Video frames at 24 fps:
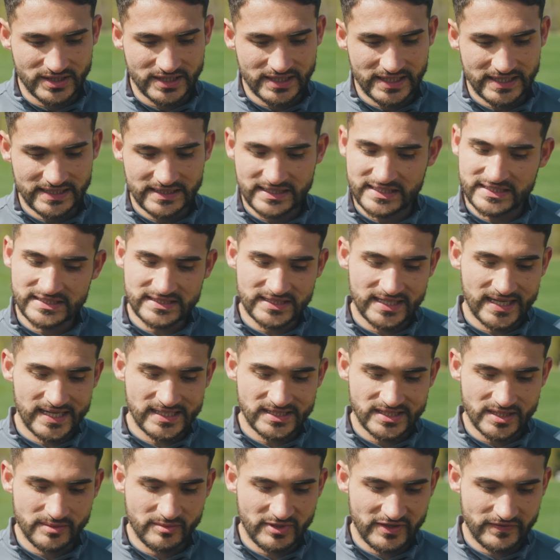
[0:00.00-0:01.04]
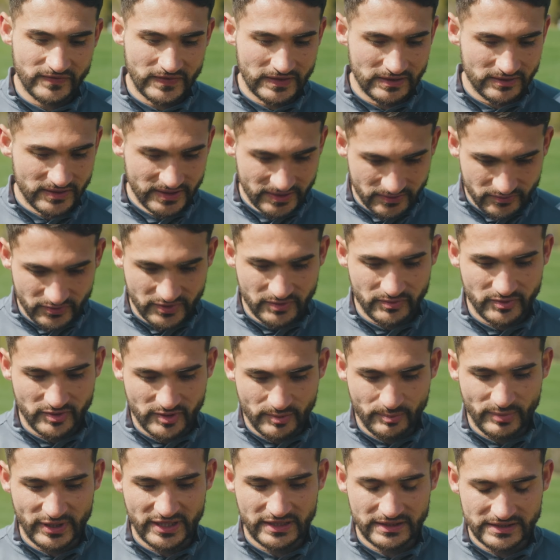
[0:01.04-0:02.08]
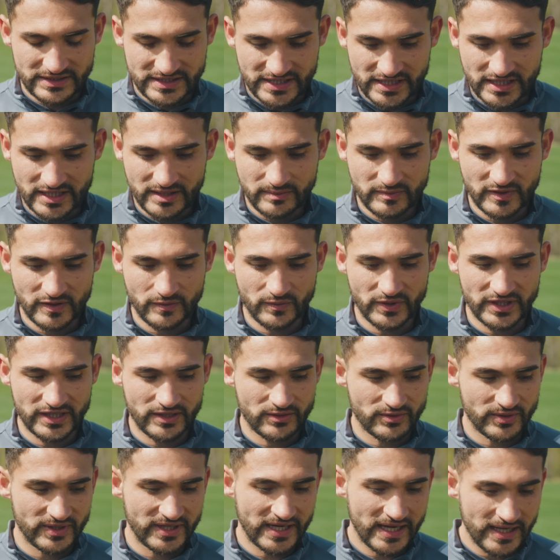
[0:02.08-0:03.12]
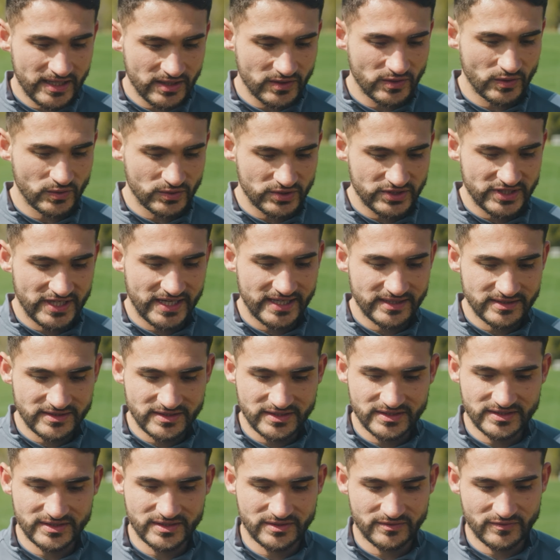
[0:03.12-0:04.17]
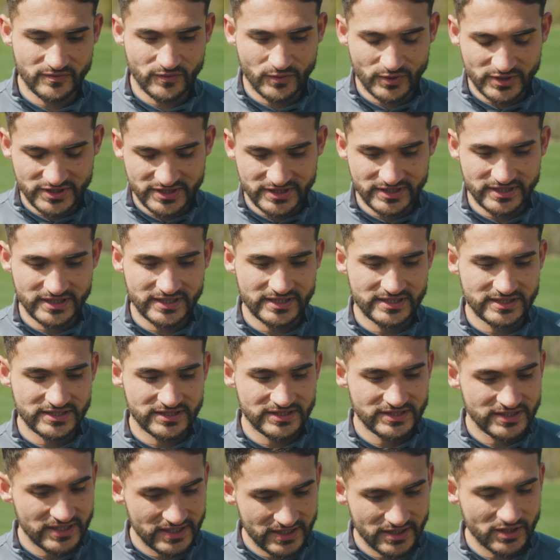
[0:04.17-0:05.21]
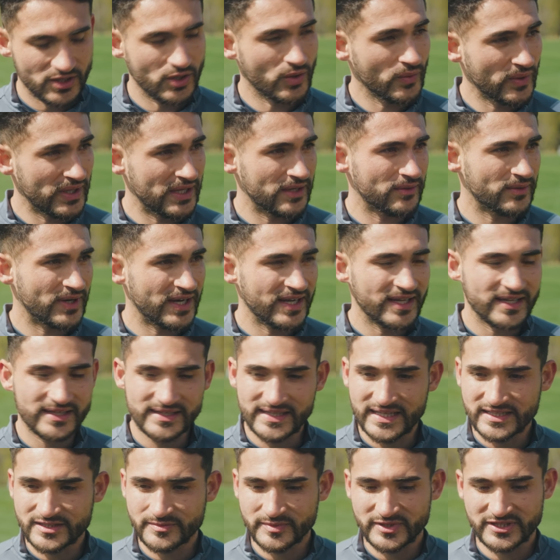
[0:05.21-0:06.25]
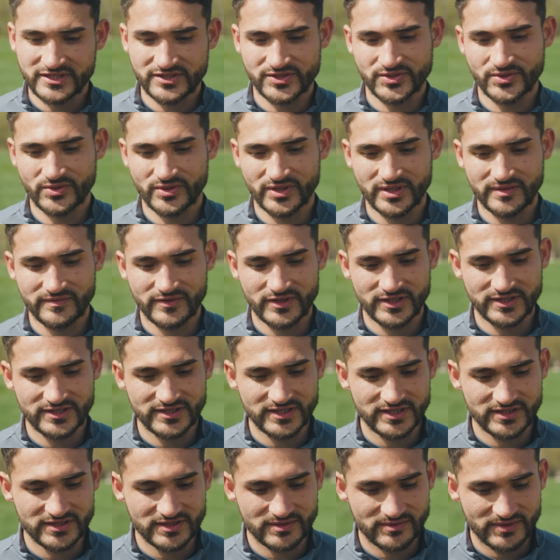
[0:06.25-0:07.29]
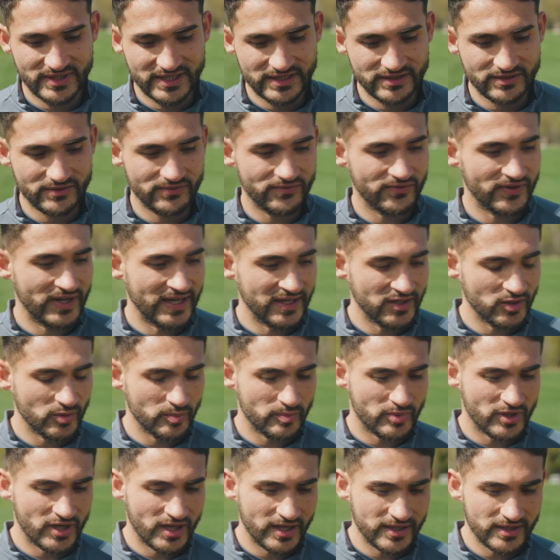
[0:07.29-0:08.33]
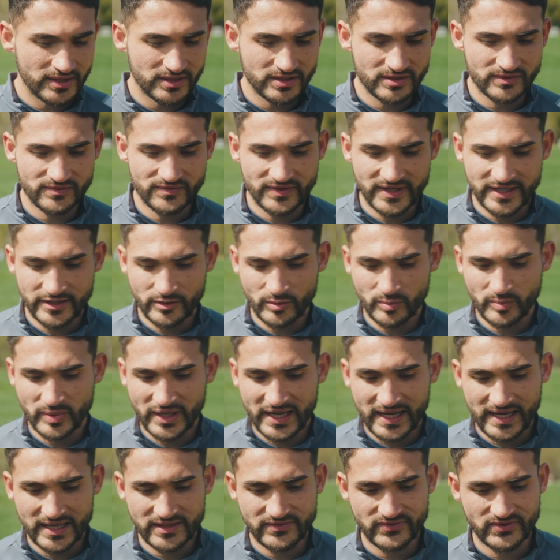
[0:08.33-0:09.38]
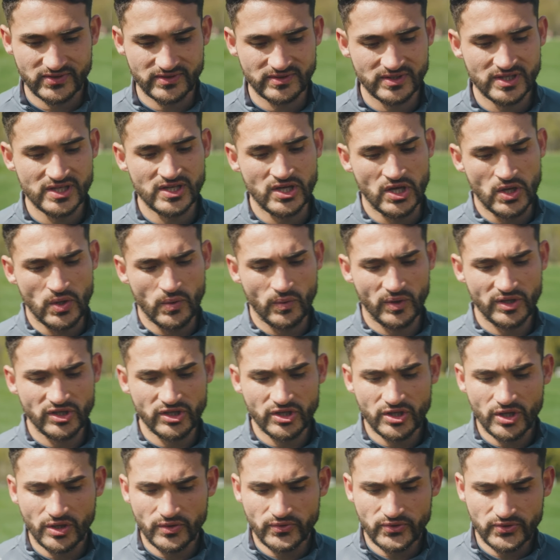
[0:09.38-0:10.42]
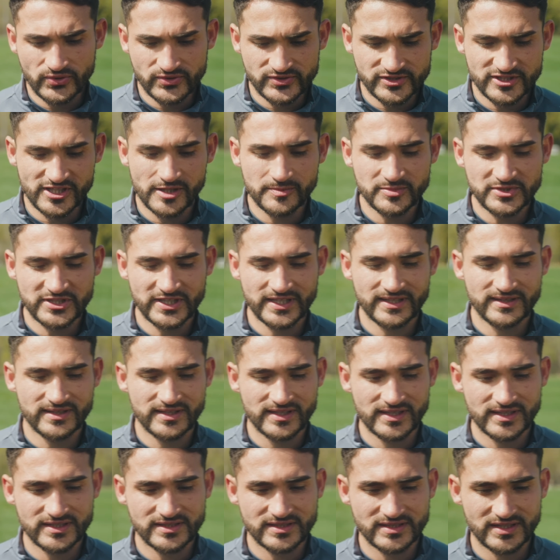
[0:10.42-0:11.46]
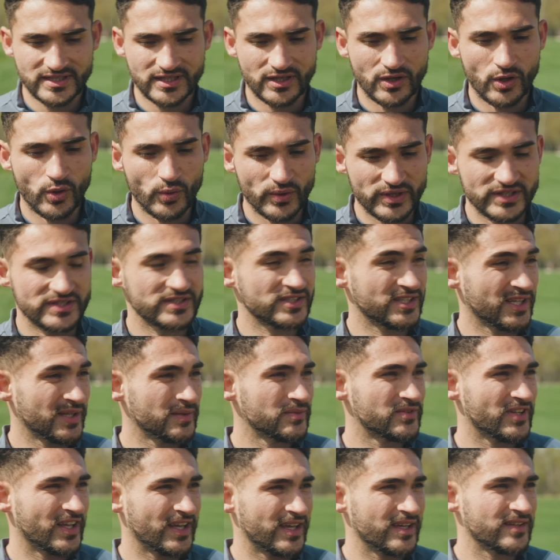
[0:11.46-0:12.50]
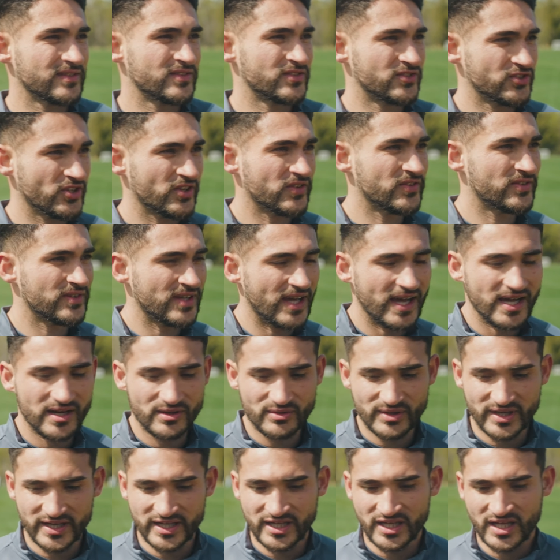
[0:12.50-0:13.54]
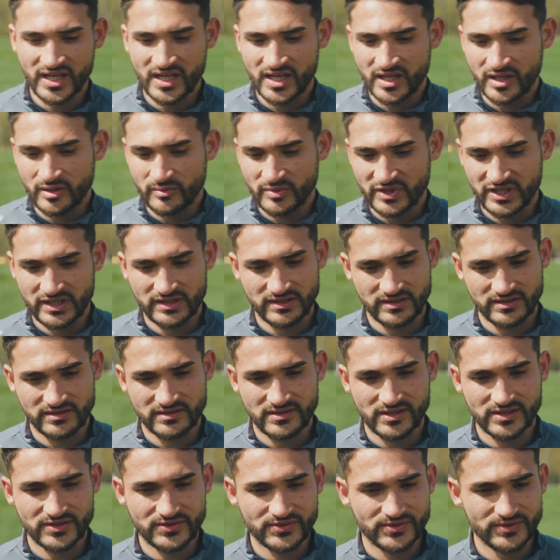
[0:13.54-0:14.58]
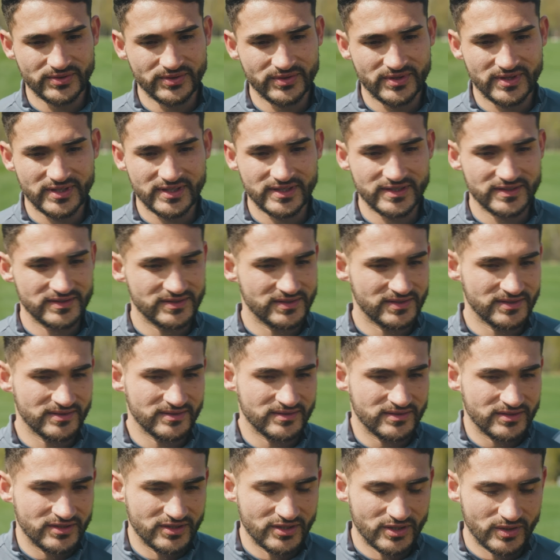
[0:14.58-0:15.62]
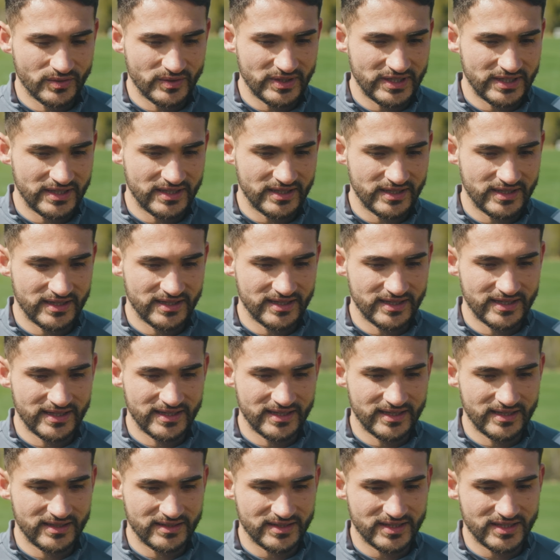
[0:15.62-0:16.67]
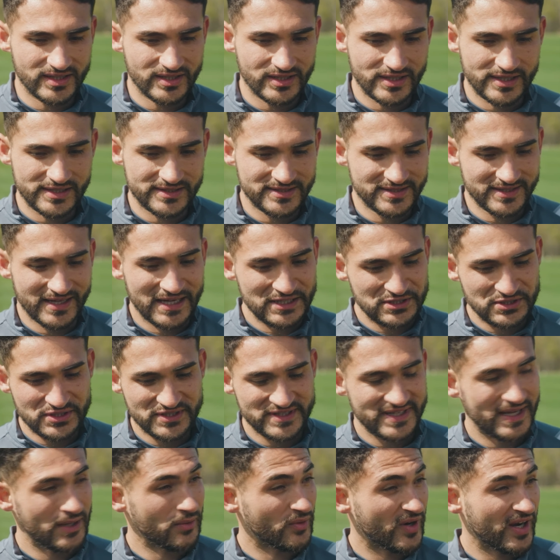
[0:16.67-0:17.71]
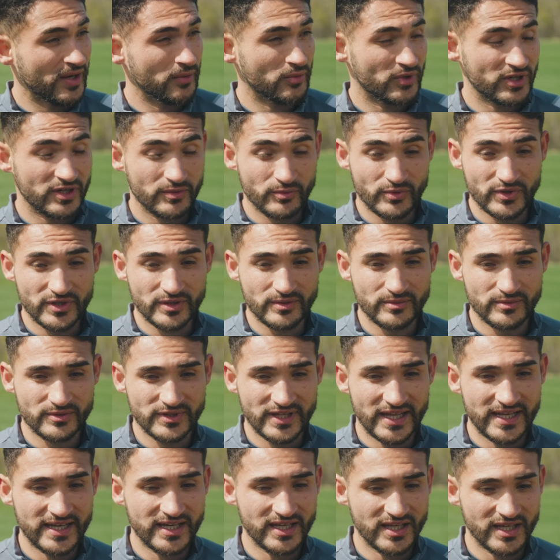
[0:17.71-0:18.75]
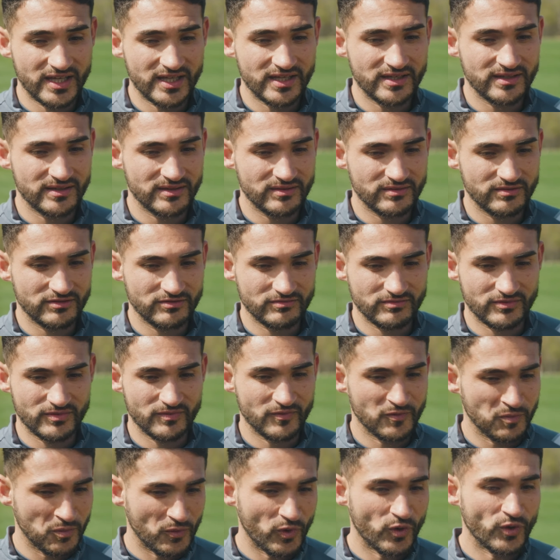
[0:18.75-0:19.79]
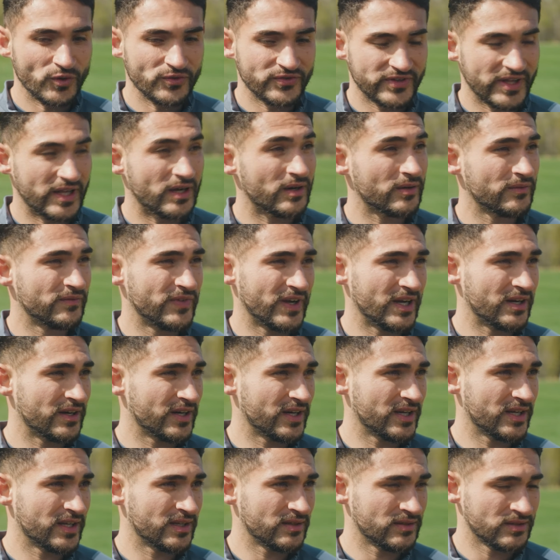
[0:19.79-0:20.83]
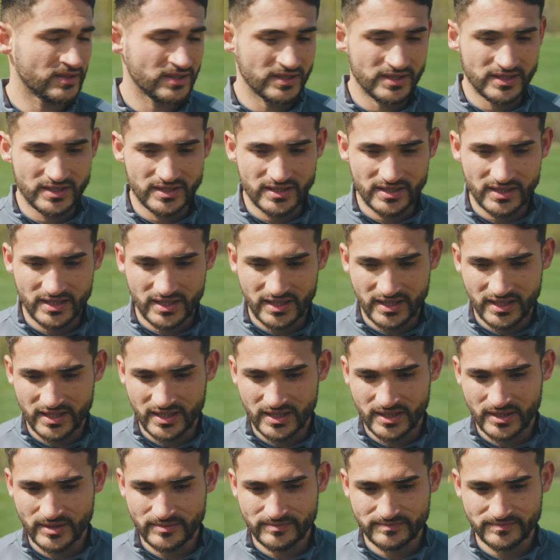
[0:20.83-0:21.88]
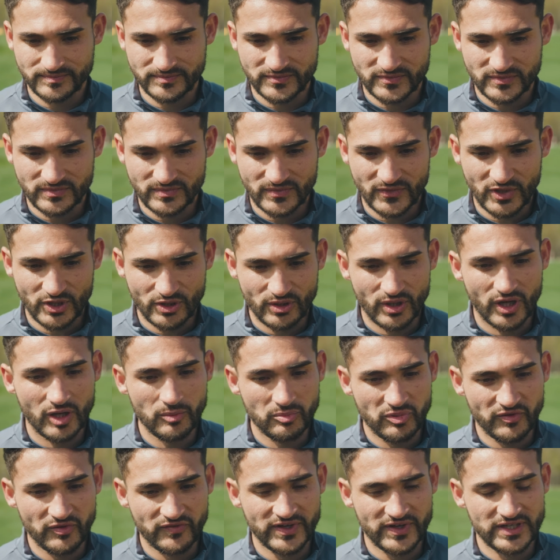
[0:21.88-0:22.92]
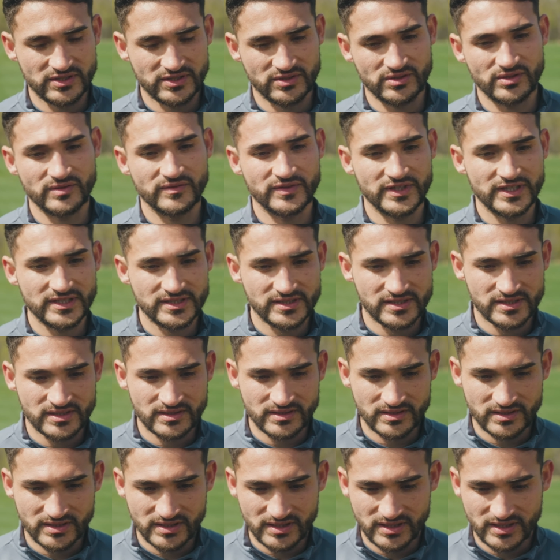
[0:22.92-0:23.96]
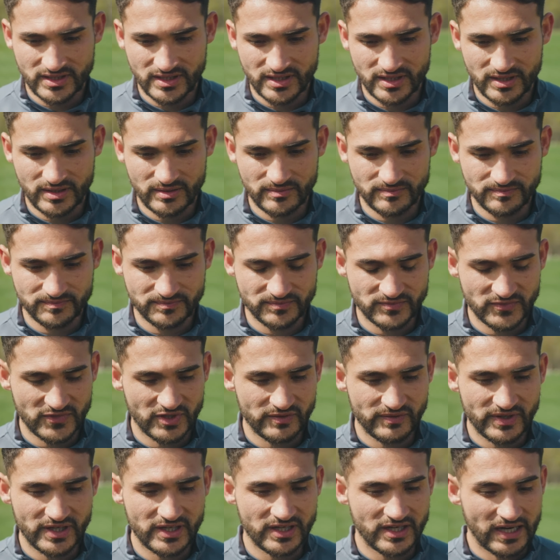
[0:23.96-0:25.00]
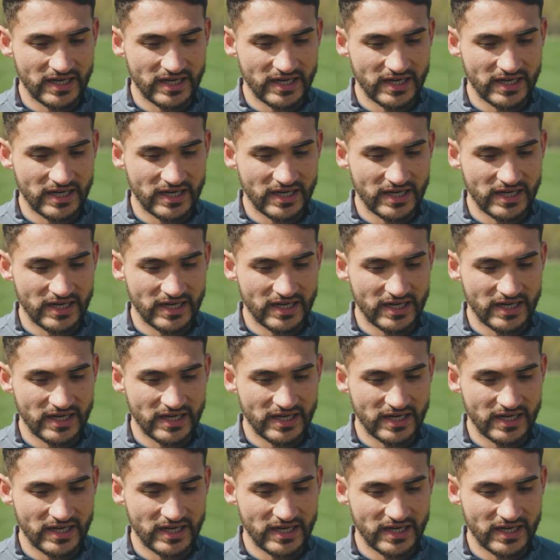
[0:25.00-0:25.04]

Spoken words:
in this last game, I felt like we were the better team and we created those chances, and unfortunately it just didn't go in, right? And that's been the story of our season, right? The final product, the final pass. And when you go through slumps like this, it always seems like it's just that, right? But the truth is, you know, it's not just that, right? We're letting in goals that are very, you know, unprofessional of us. They're very